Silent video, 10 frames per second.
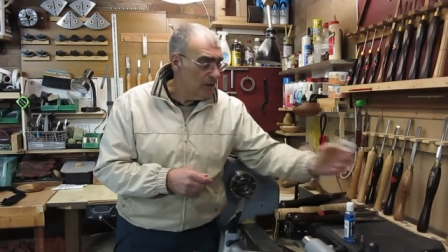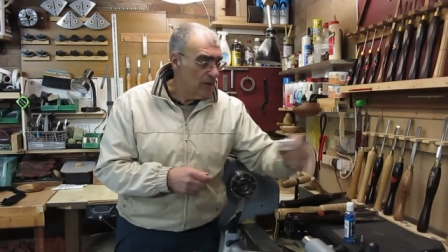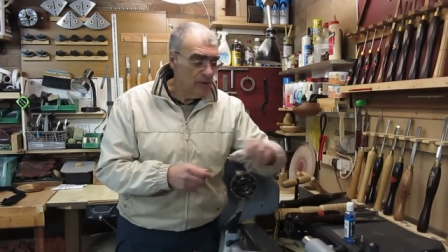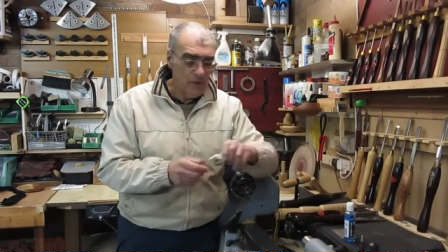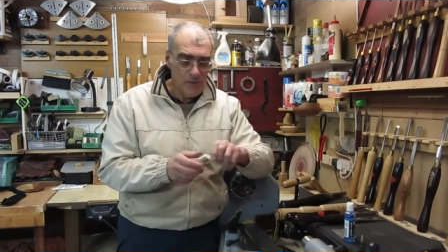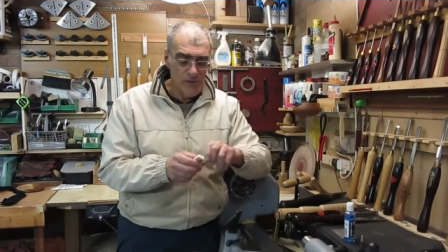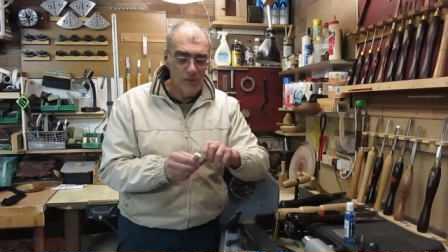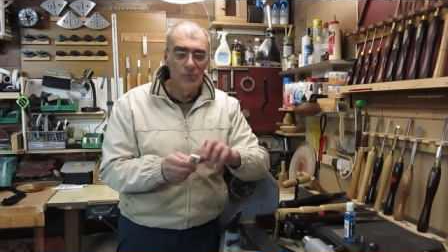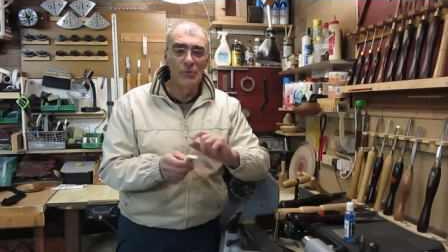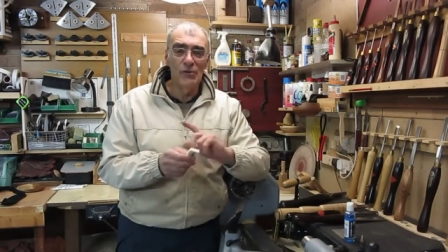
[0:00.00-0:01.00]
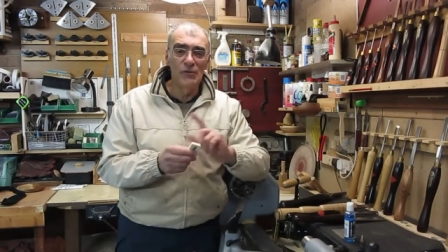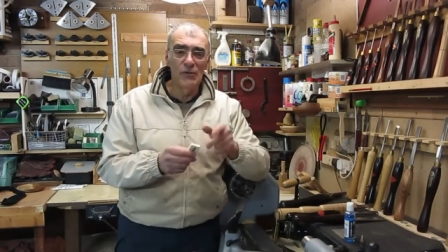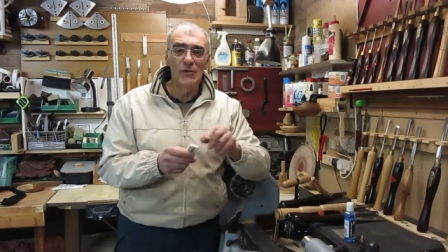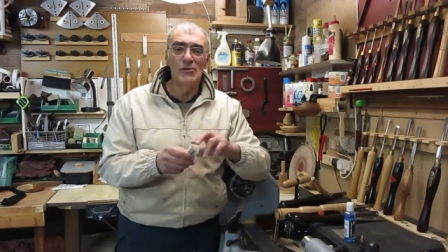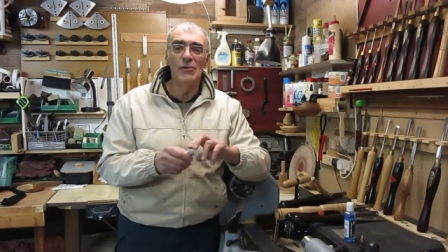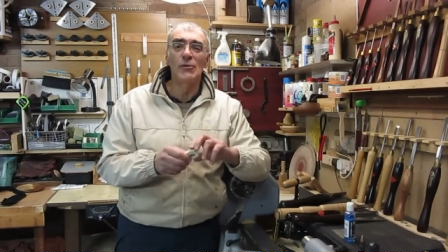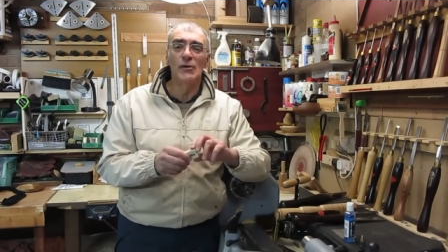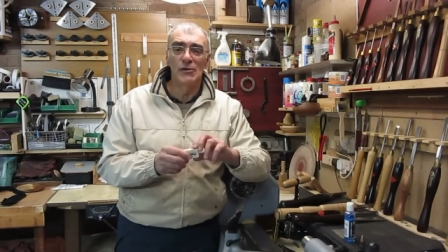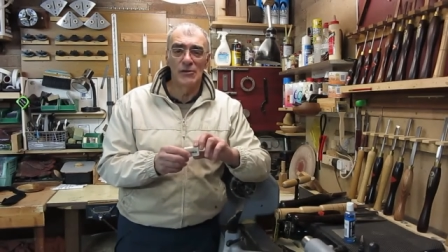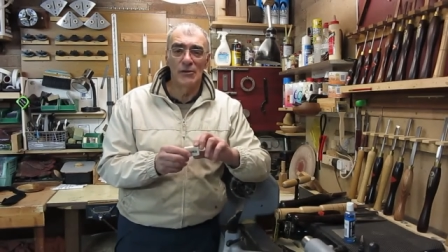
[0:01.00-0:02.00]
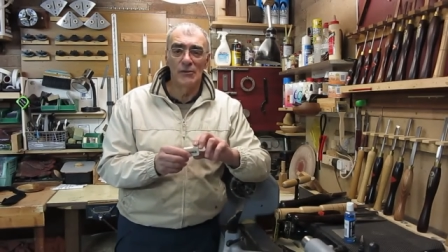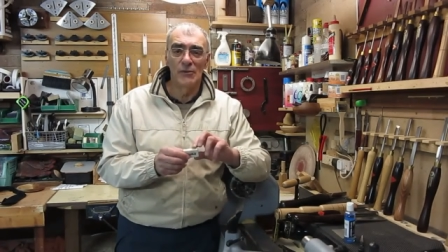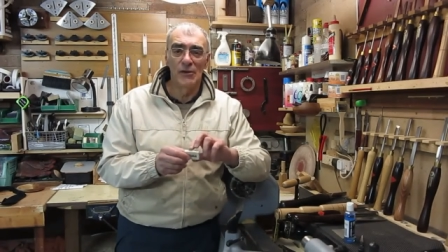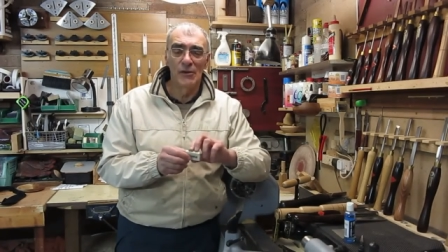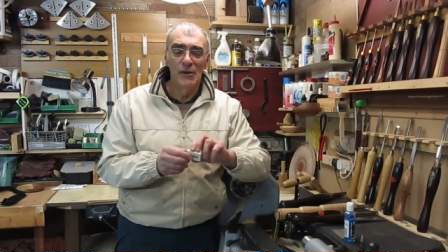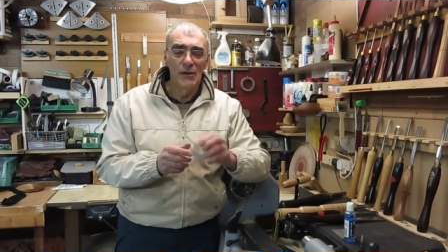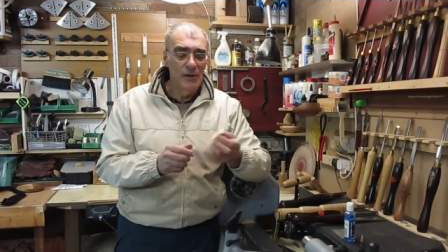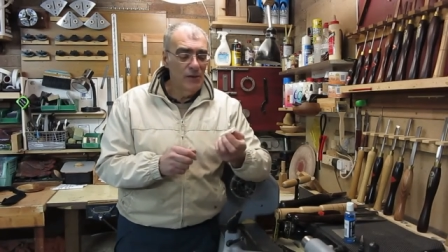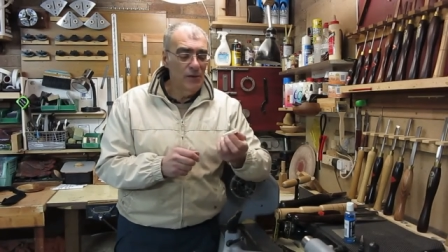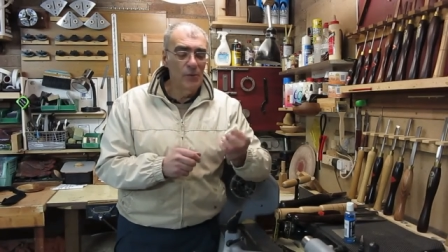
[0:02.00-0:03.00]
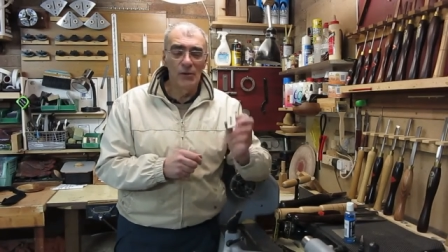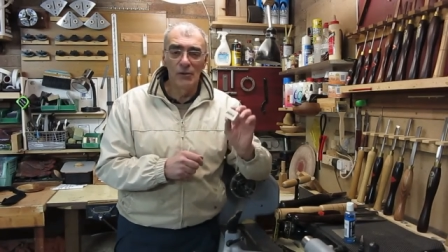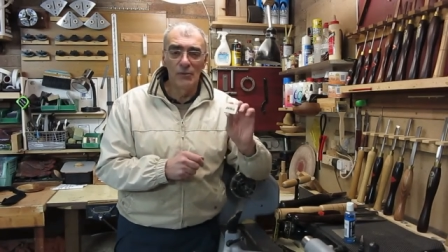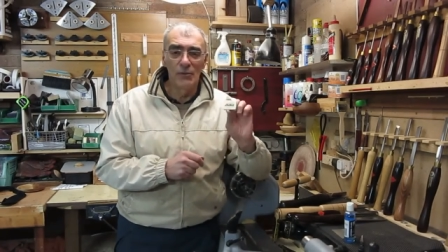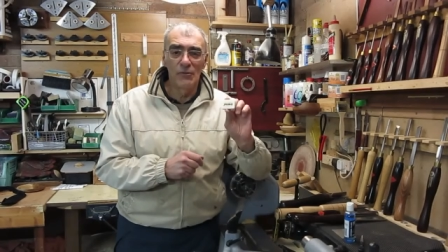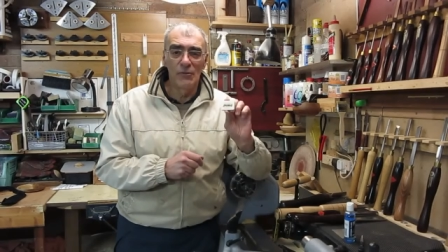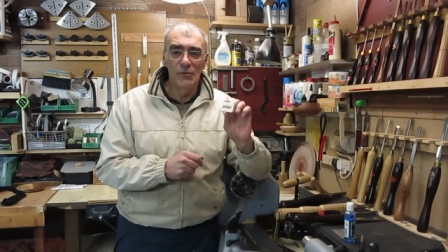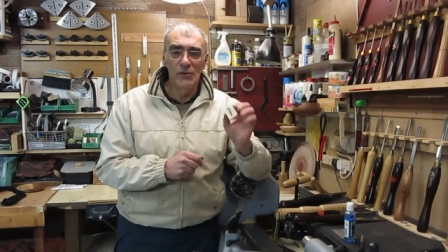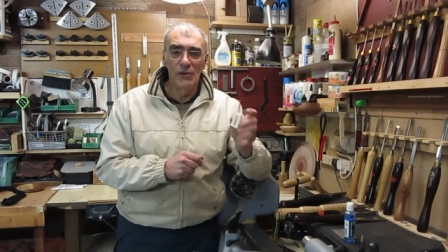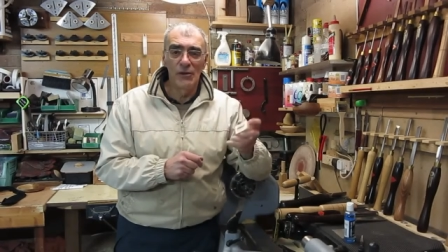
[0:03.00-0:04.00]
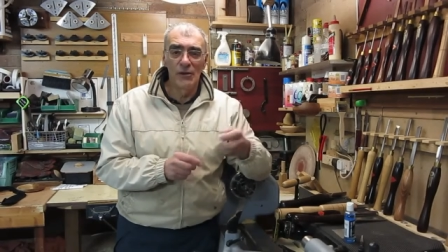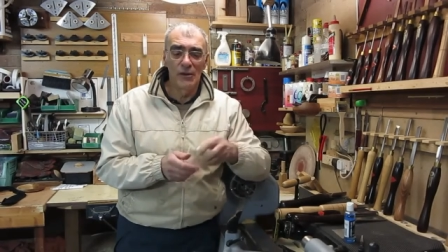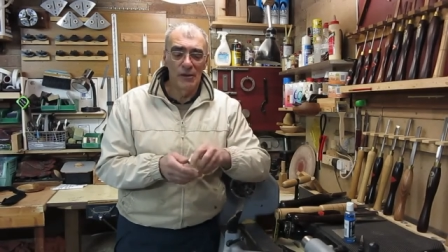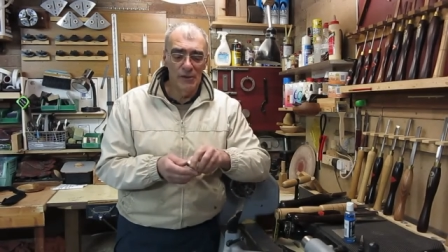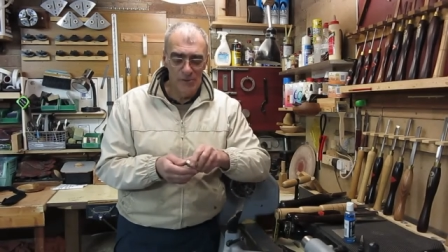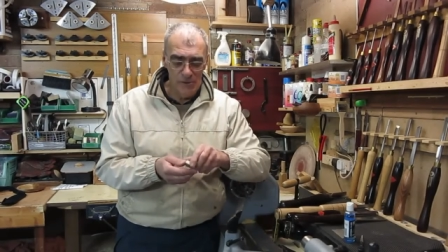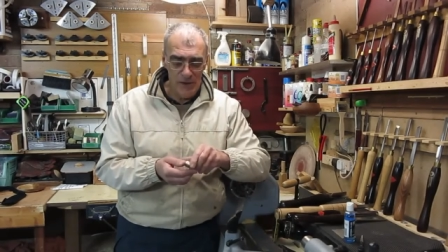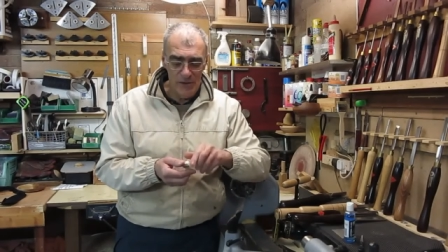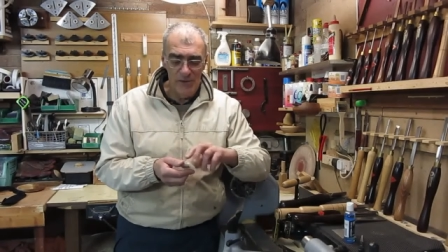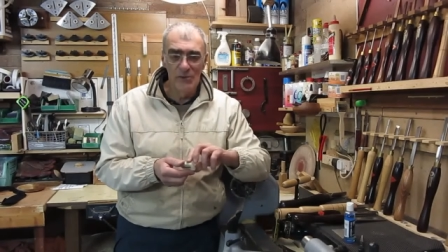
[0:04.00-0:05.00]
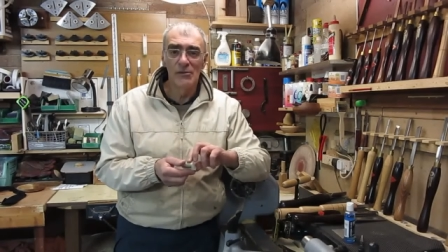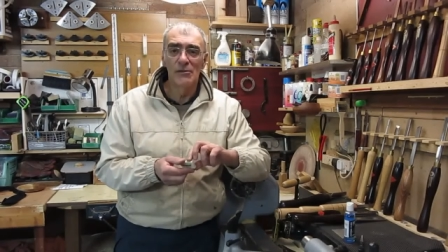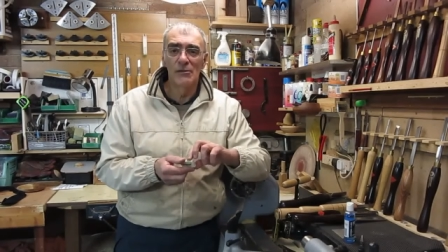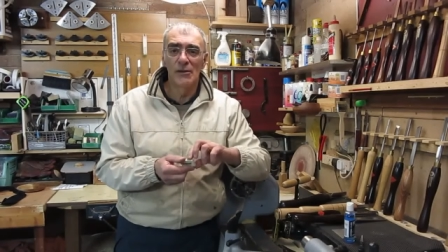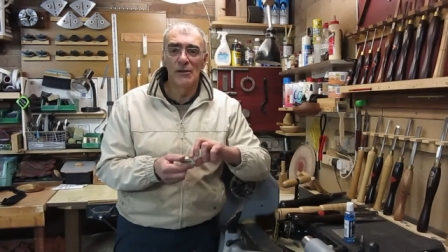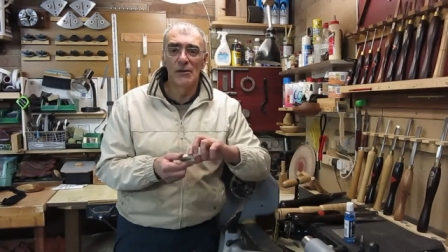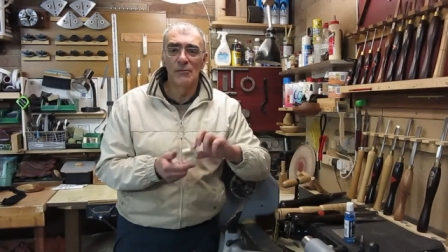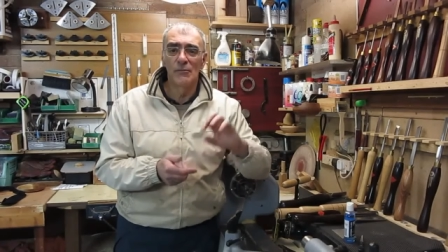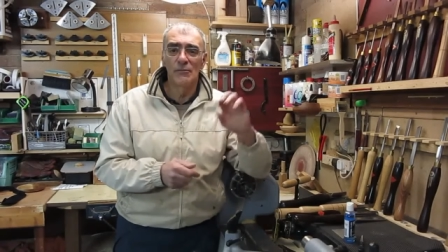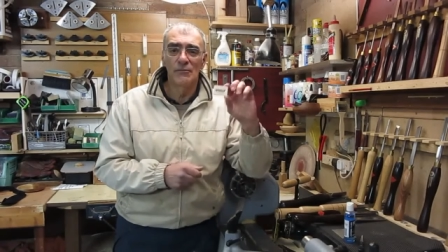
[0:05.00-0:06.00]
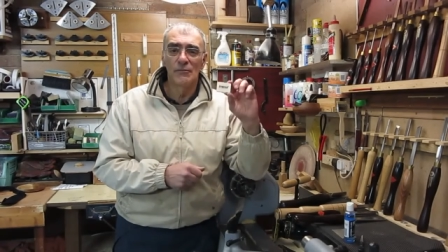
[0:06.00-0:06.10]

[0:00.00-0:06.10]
and also when you finish doing your sharpening a quick rub over with the uh, trend um,